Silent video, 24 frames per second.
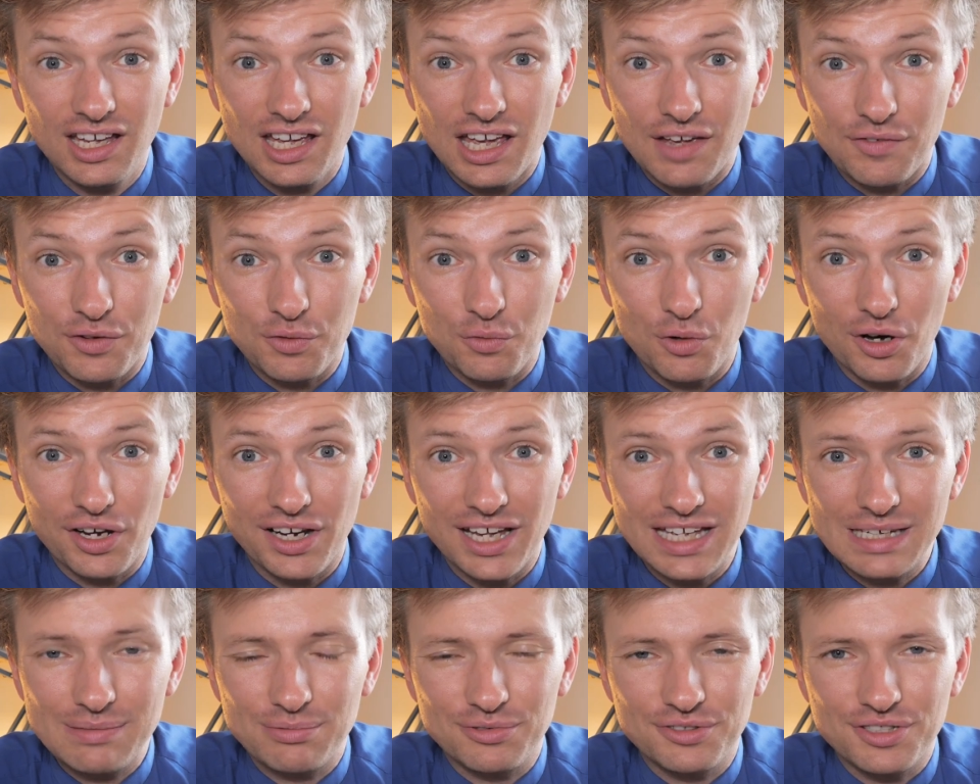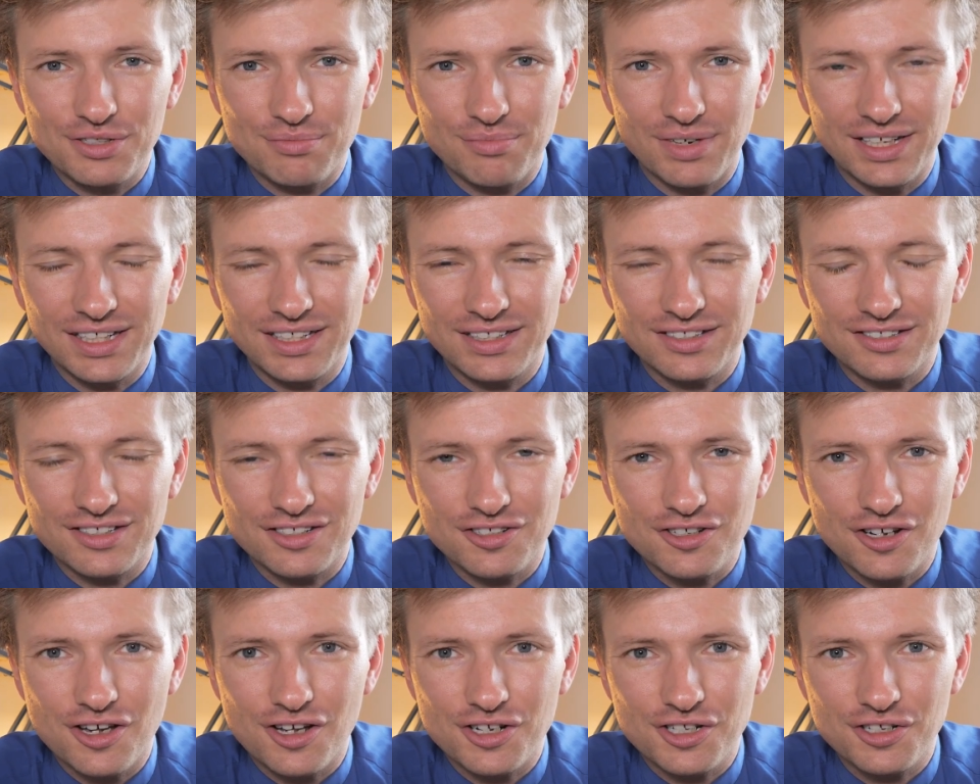If you weren't able to make it to
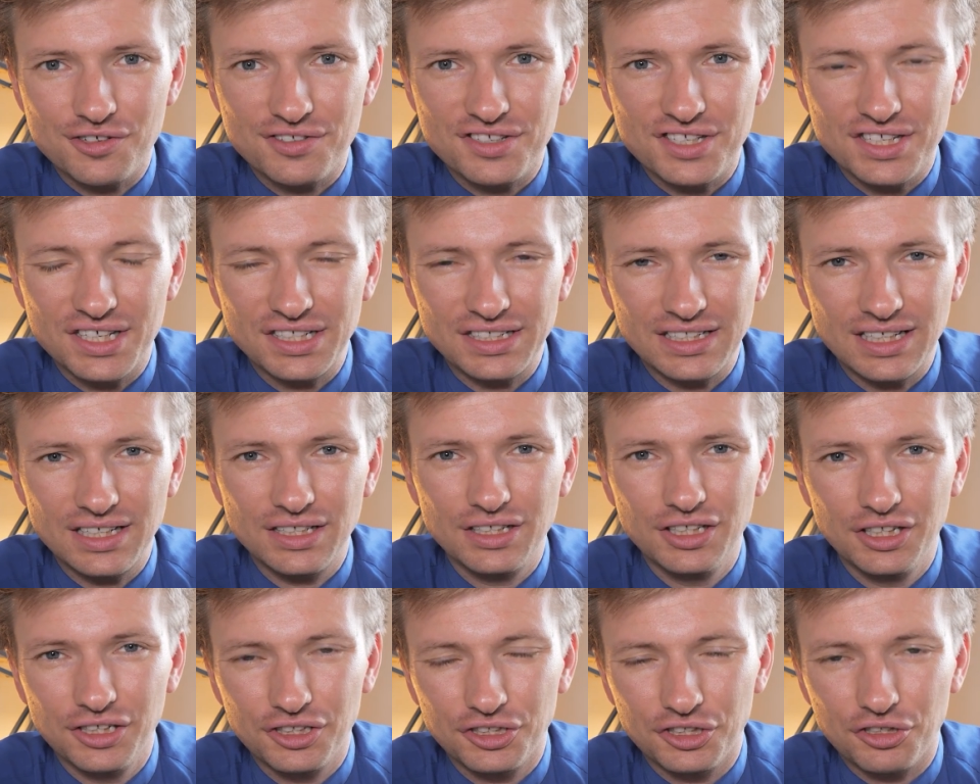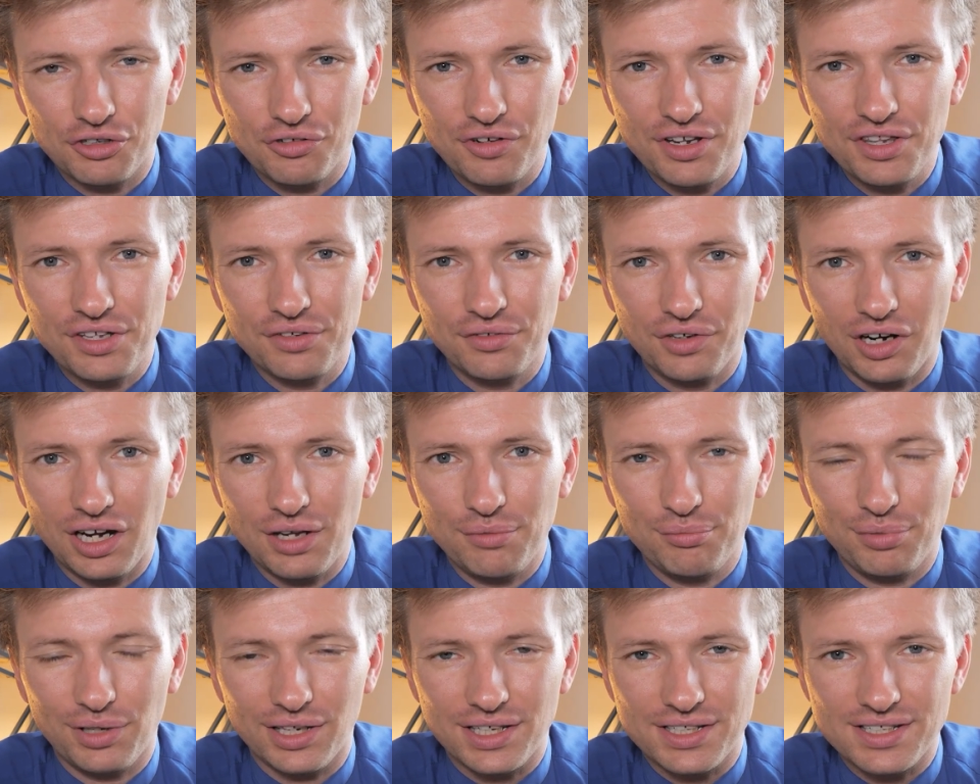church on Sunday, you're in the
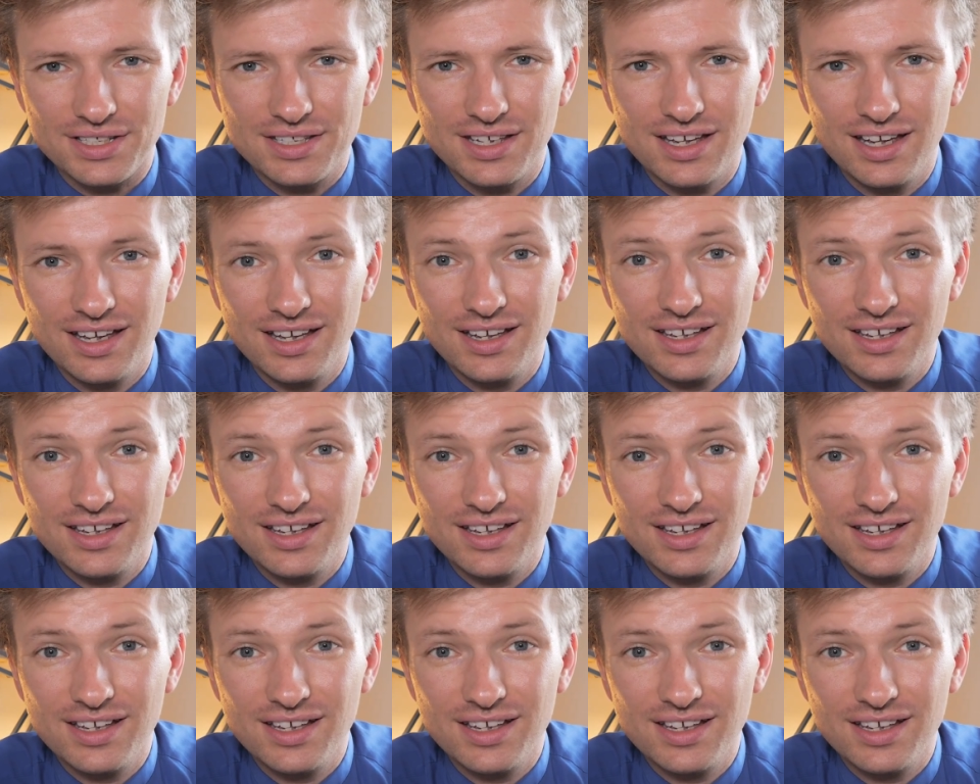right place.